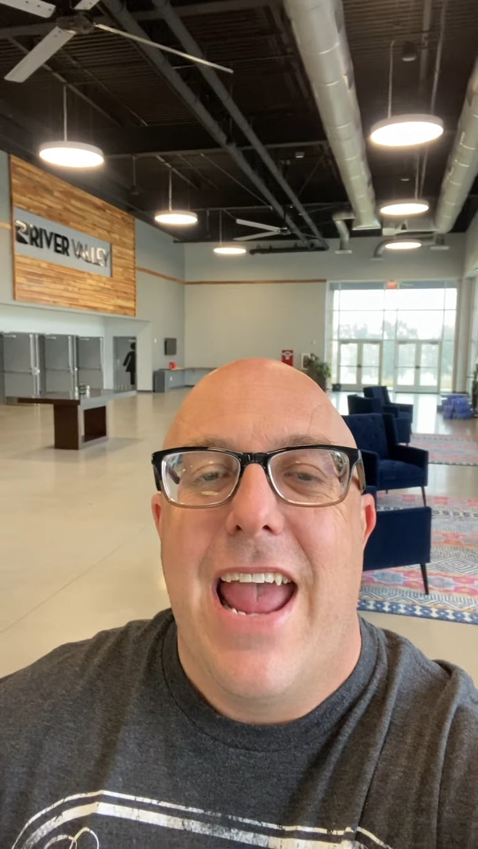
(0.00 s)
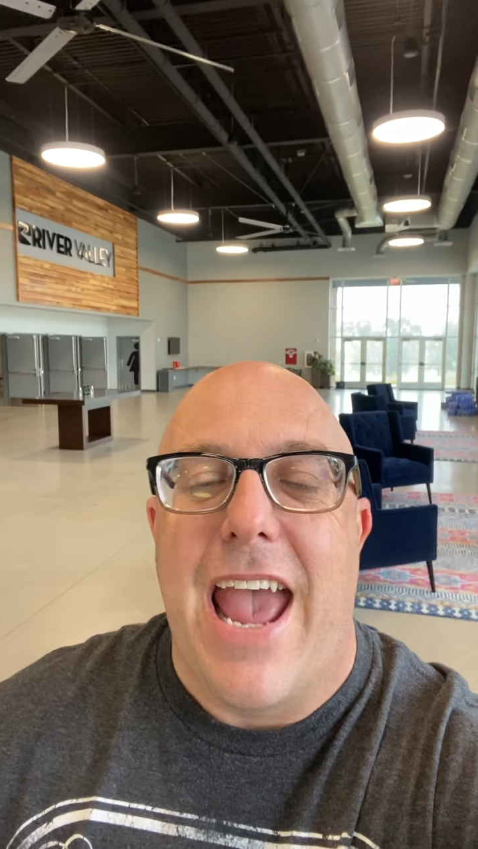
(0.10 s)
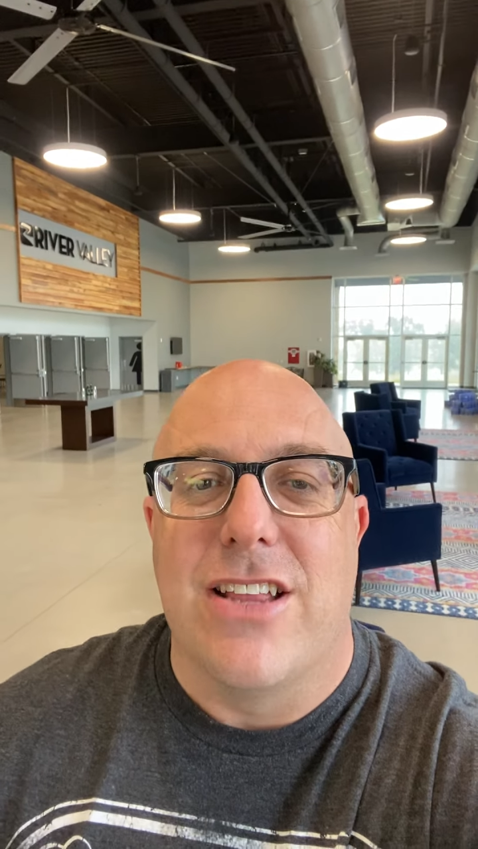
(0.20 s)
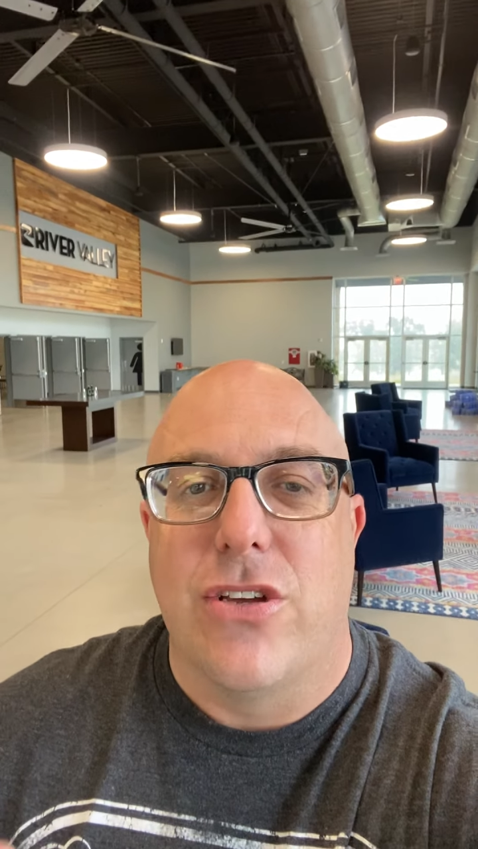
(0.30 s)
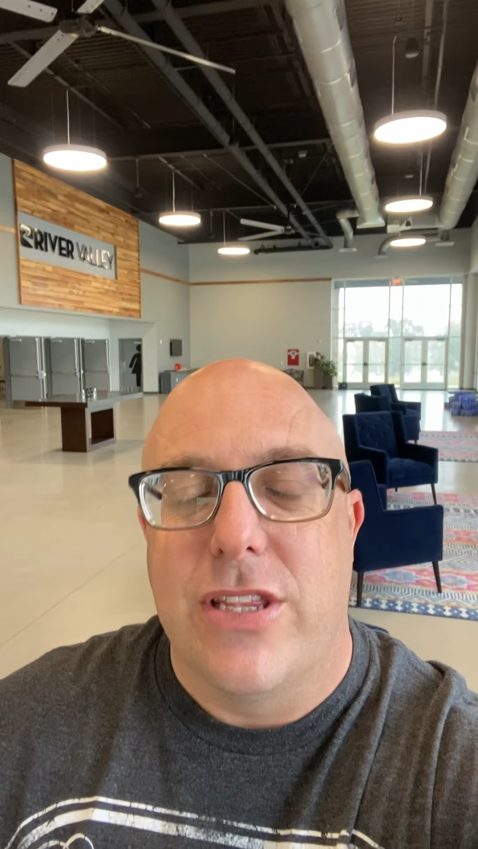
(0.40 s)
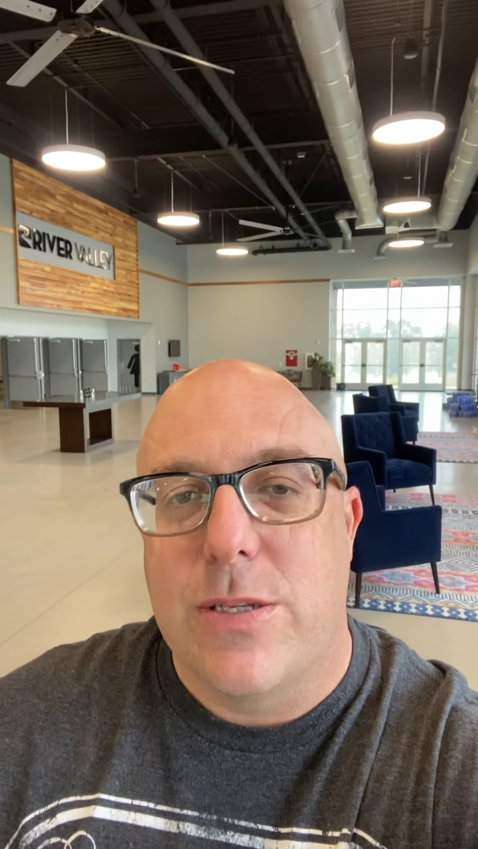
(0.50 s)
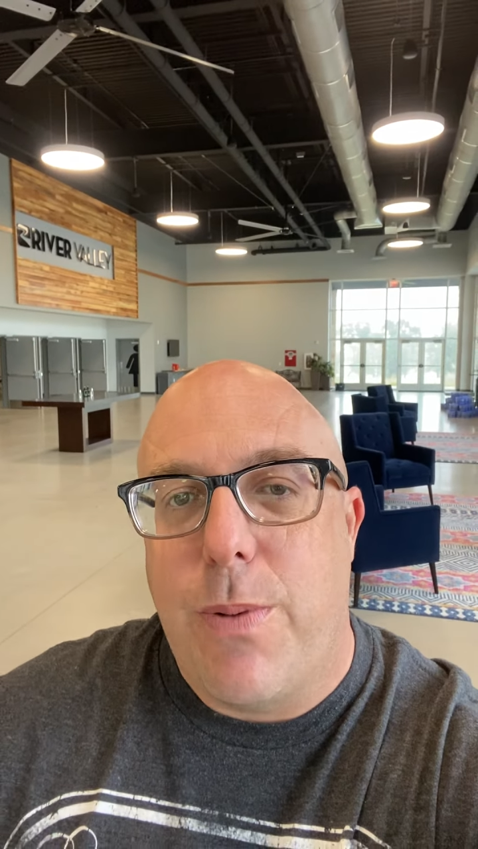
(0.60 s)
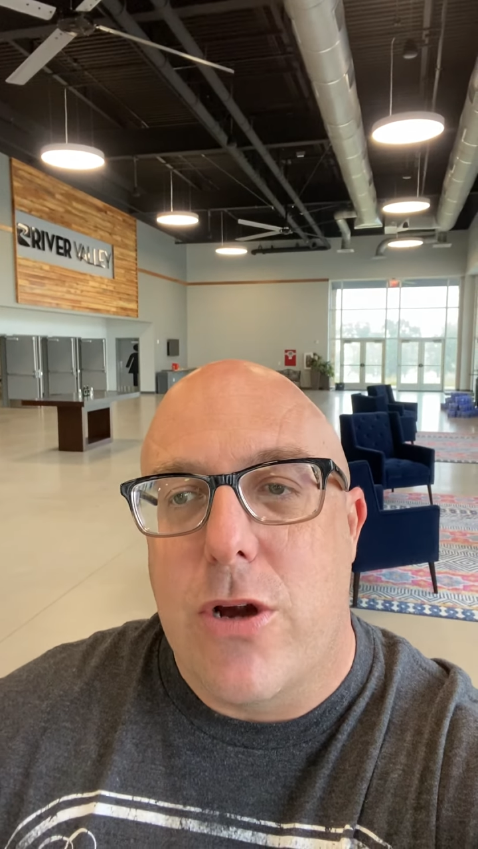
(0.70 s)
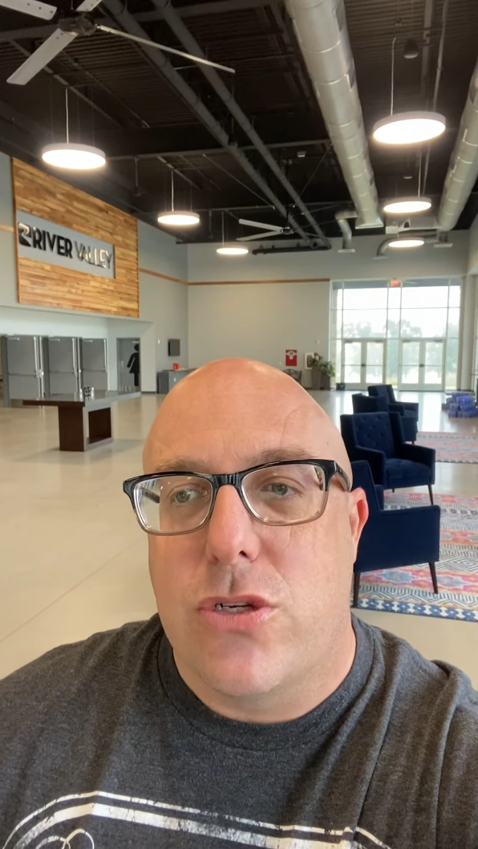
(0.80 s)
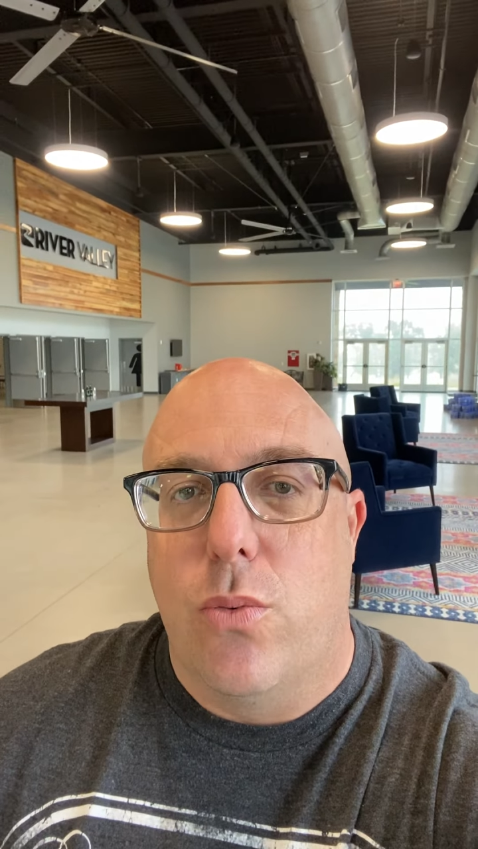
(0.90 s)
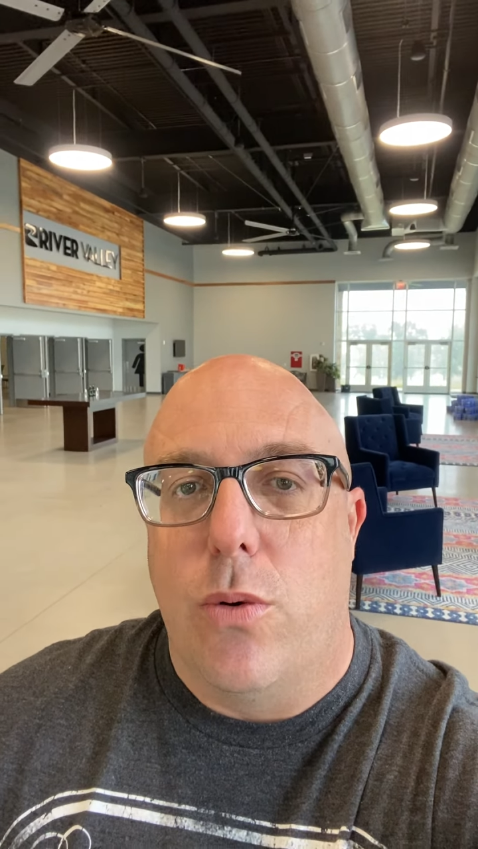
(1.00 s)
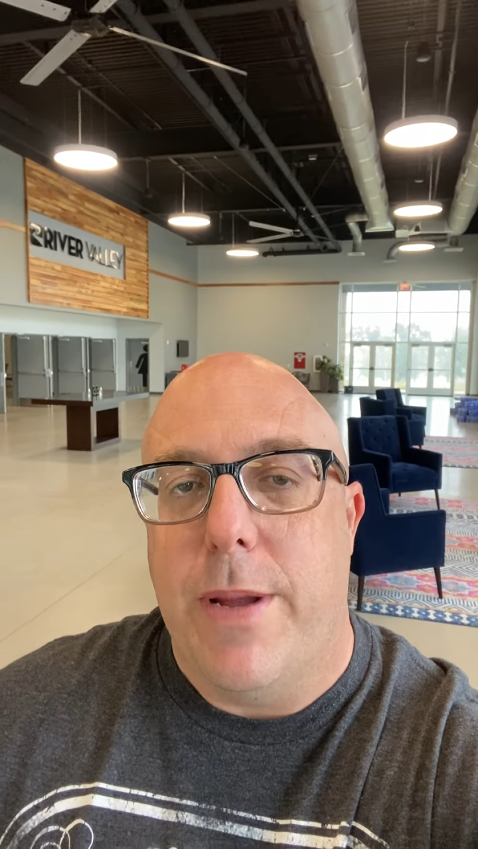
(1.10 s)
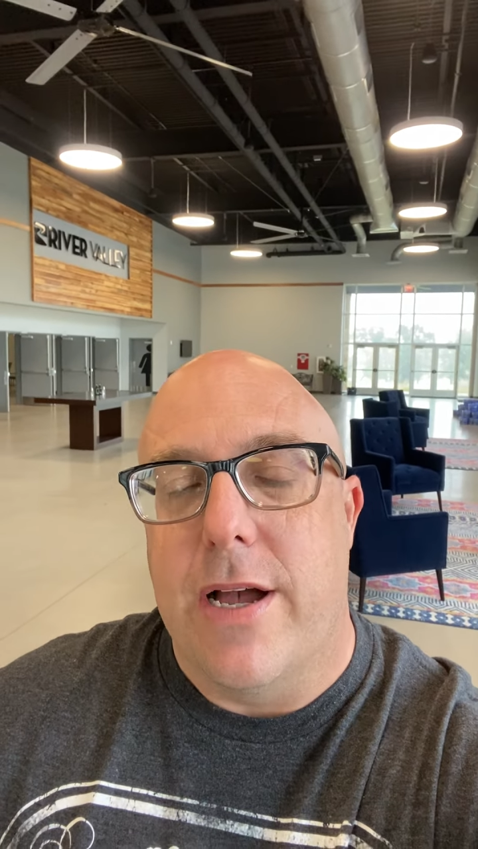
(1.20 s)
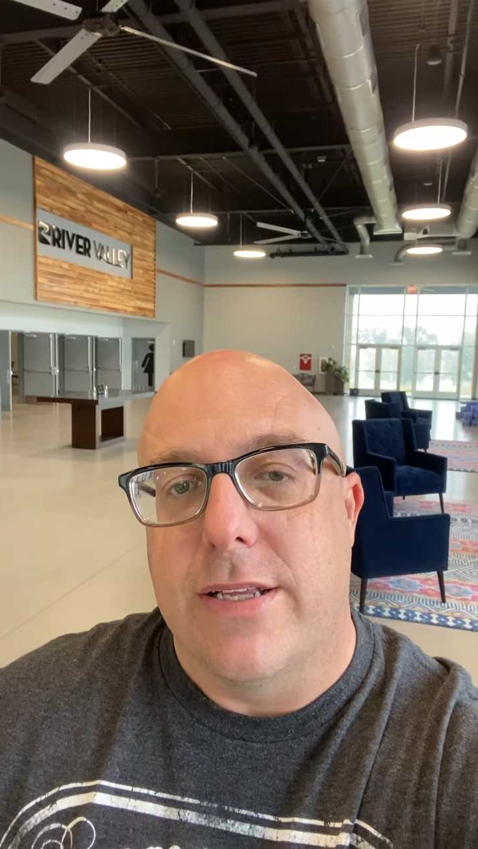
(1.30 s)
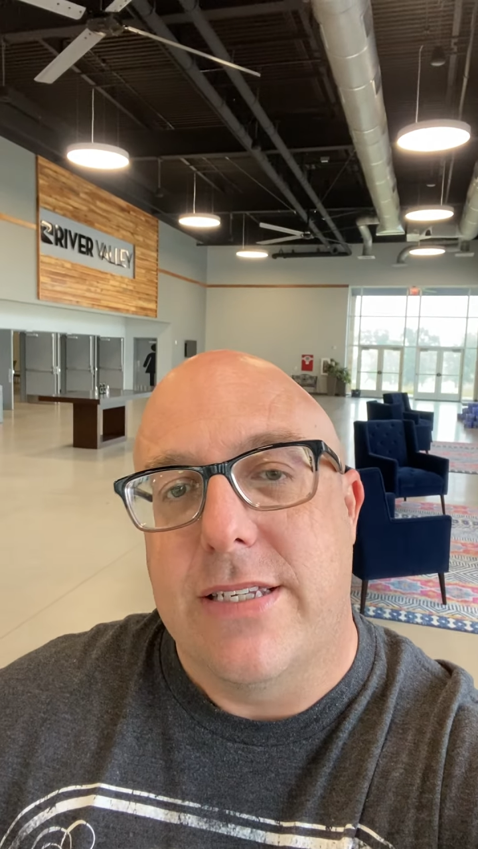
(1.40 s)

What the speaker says: and so this person will be on